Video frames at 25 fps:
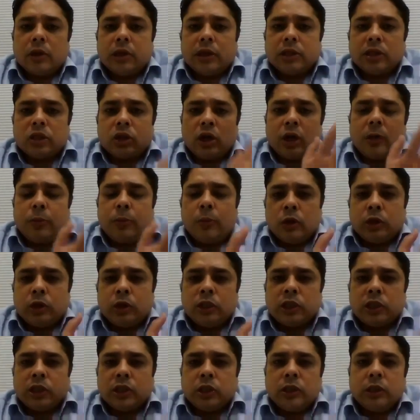it's not a
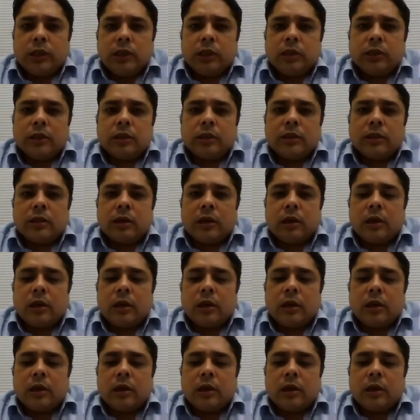pull station, it is